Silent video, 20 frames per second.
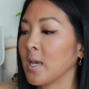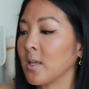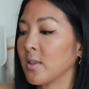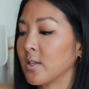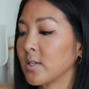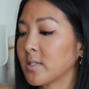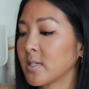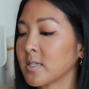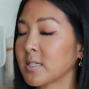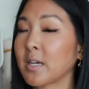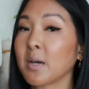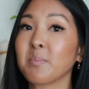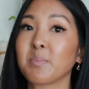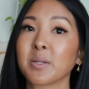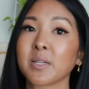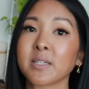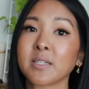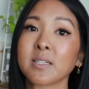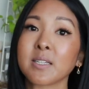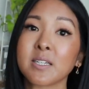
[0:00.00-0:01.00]
this is
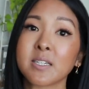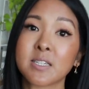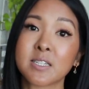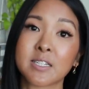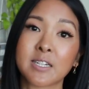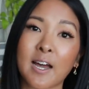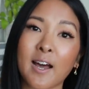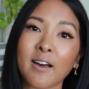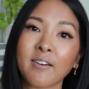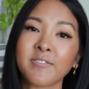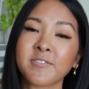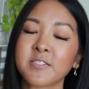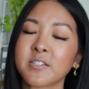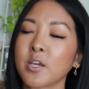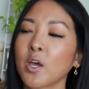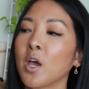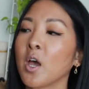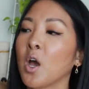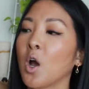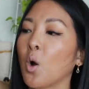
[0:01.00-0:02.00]
completely stuffed.
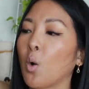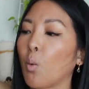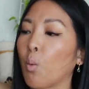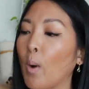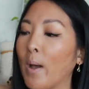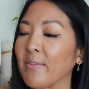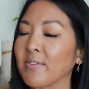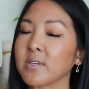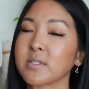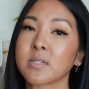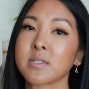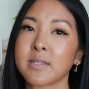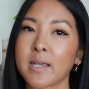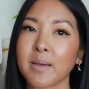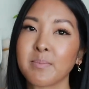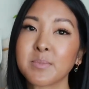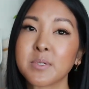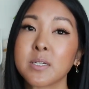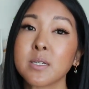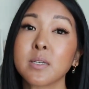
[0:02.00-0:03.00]
When this is
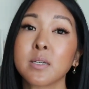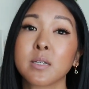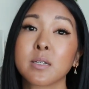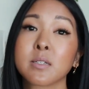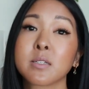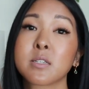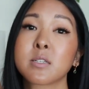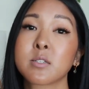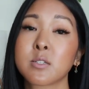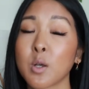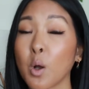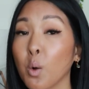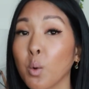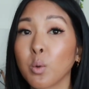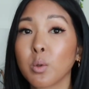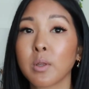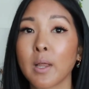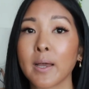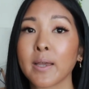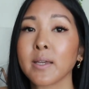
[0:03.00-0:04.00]
empty, it is so
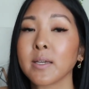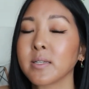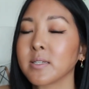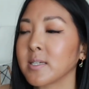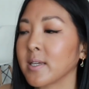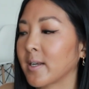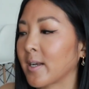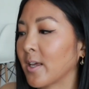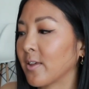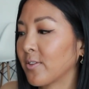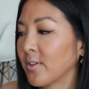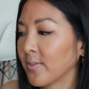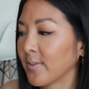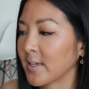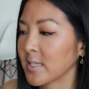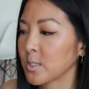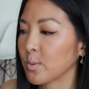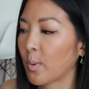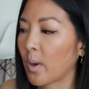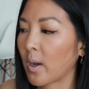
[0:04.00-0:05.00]
light, and I think
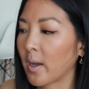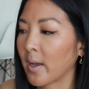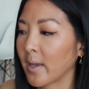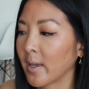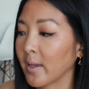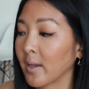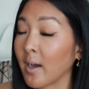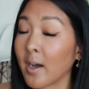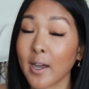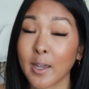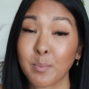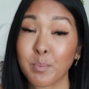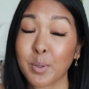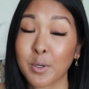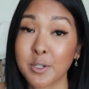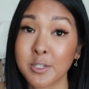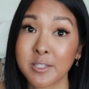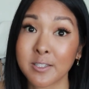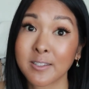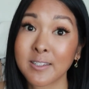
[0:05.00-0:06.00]
that's why I
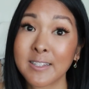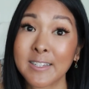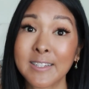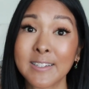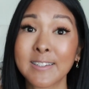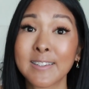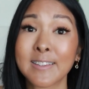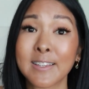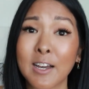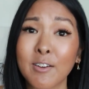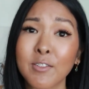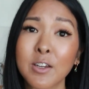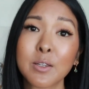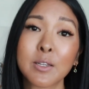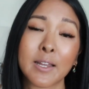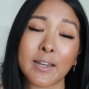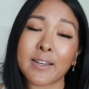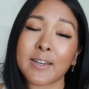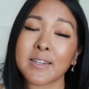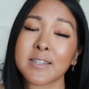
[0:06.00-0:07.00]
personally love it.
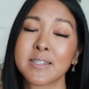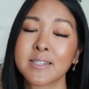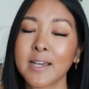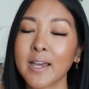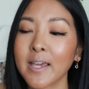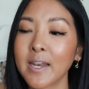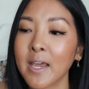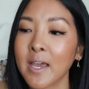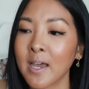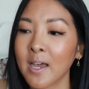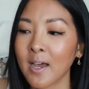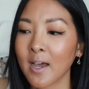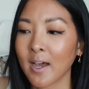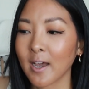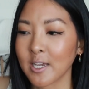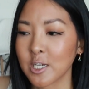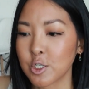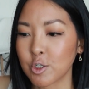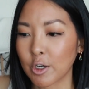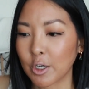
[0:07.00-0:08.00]
Like I said, I
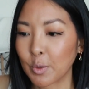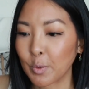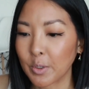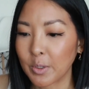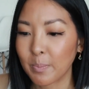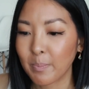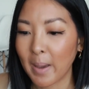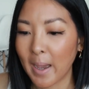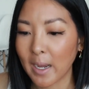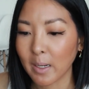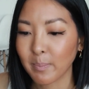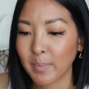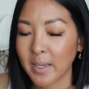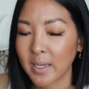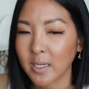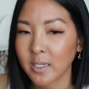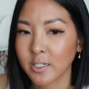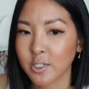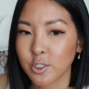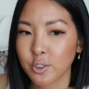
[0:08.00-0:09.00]
struggle with back
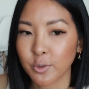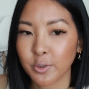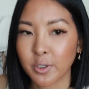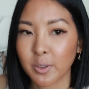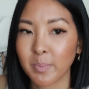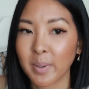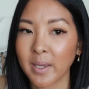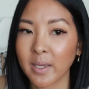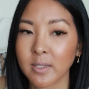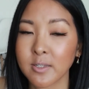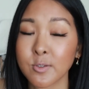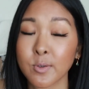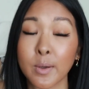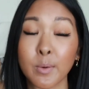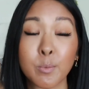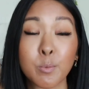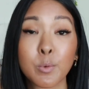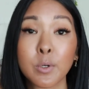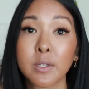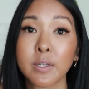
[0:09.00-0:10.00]
pain and shoulder pain, so I
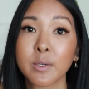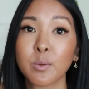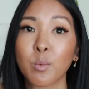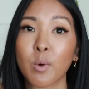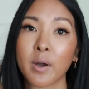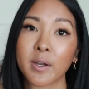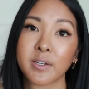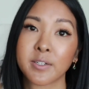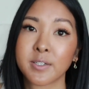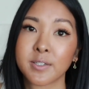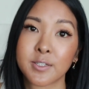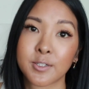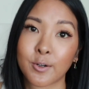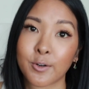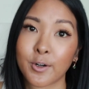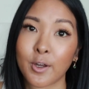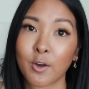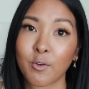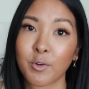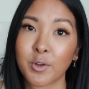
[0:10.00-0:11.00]
really wanted to start
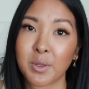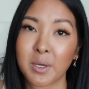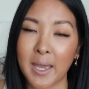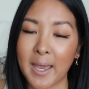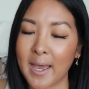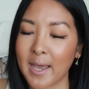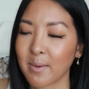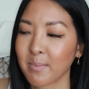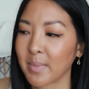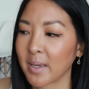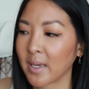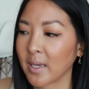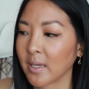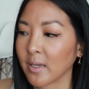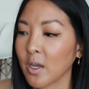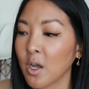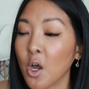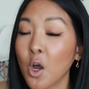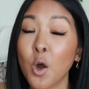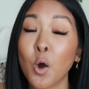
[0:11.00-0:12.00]
off with a handbag
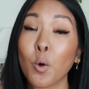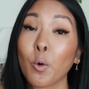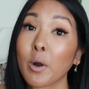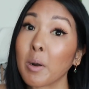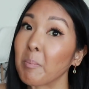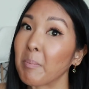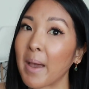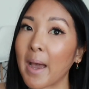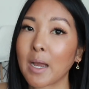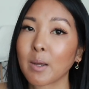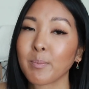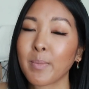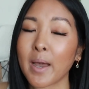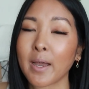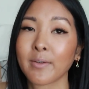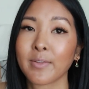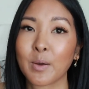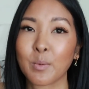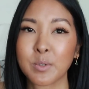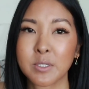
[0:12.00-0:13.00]
or a backpack
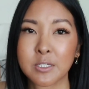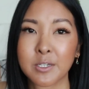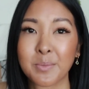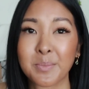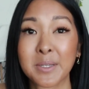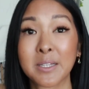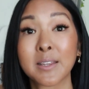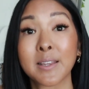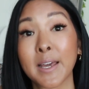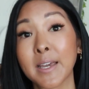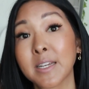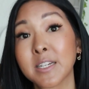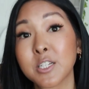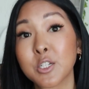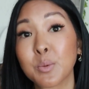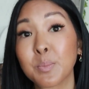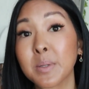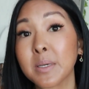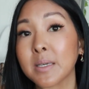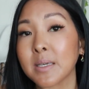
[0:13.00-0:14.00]
that was going to be light to
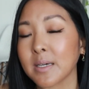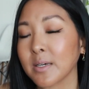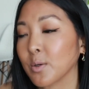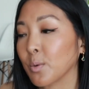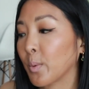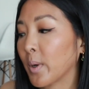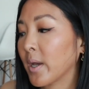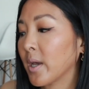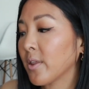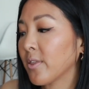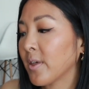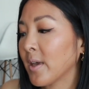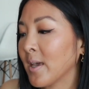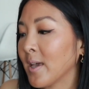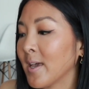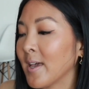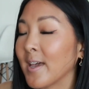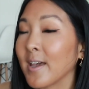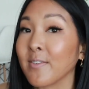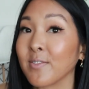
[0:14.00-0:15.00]
begin with,
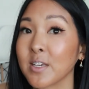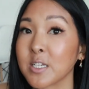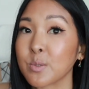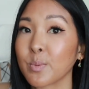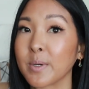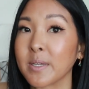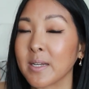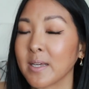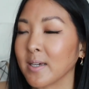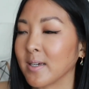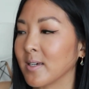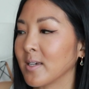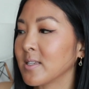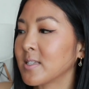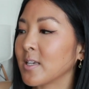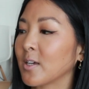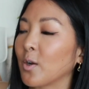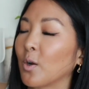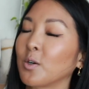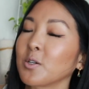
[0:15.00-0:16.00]
and this one is.
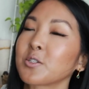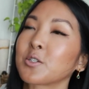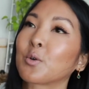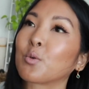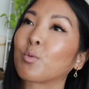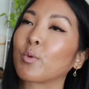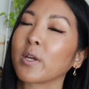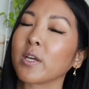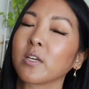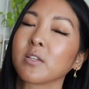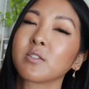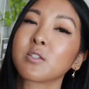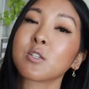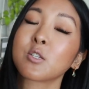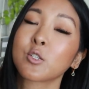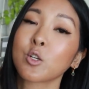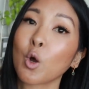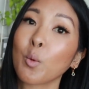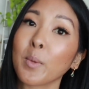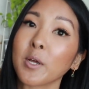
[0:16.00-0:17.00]
It also rains
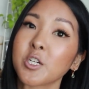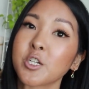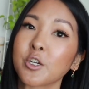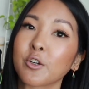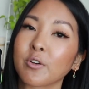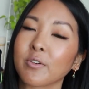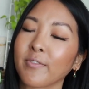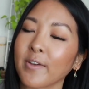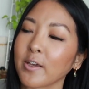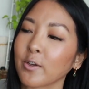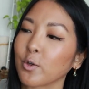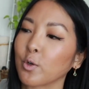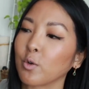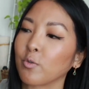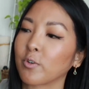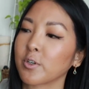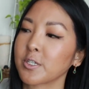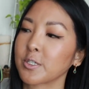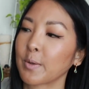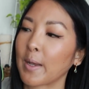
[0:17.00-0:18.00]
so much here in
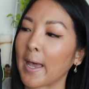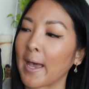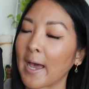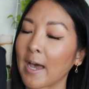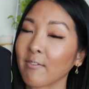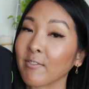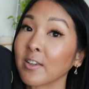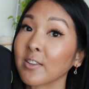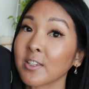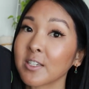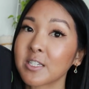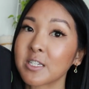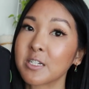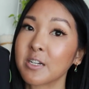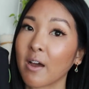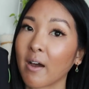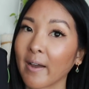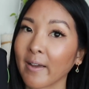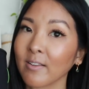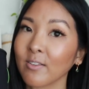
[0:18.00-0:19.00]
Vancouver, so having this
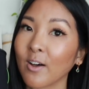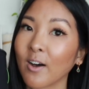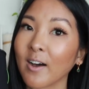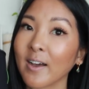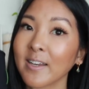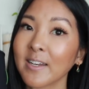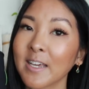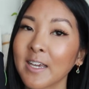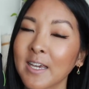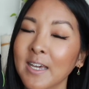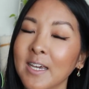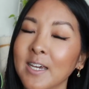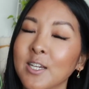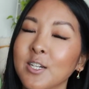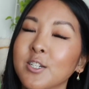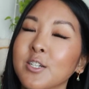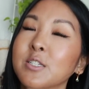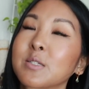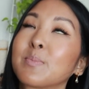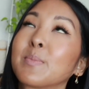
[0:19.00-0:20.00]
nylon
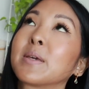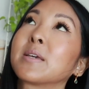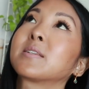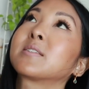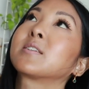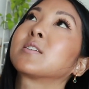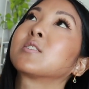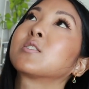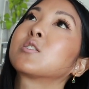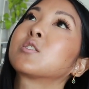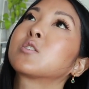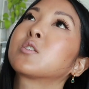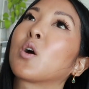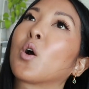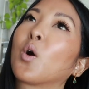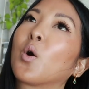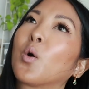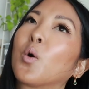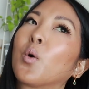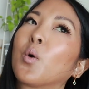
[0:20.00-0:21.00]
just makes it
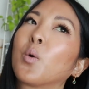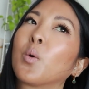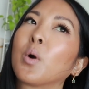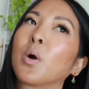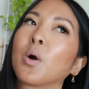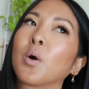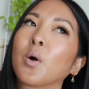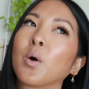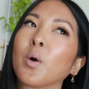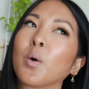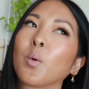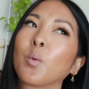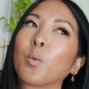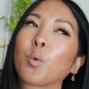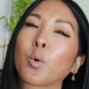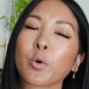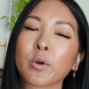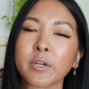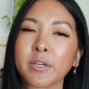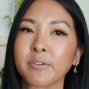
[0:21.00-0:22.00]
so
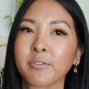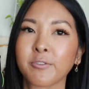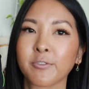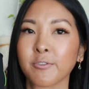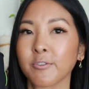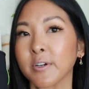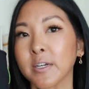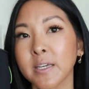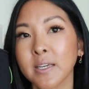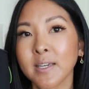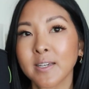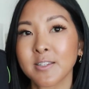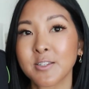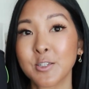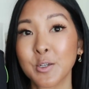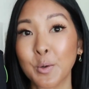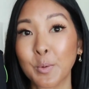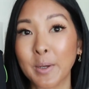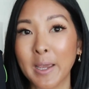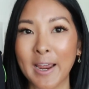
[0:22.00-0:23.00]
worry-free and
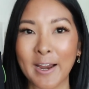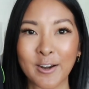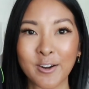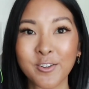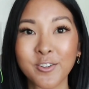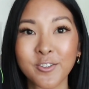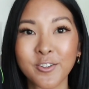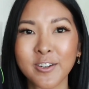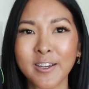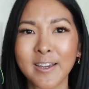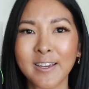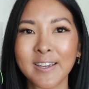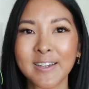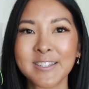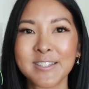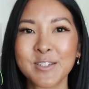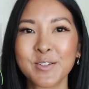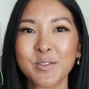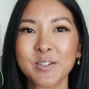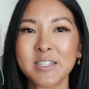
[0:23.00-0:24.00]
so carefree, I guess
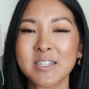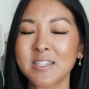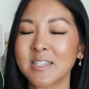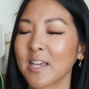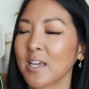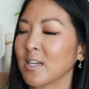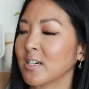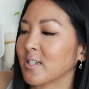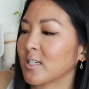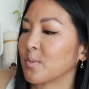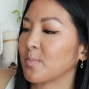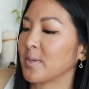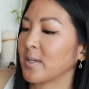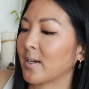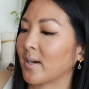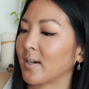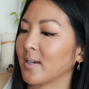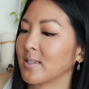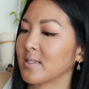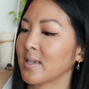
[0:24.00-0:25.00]
you would say, just
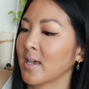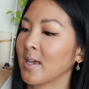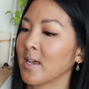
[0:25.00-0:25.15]
because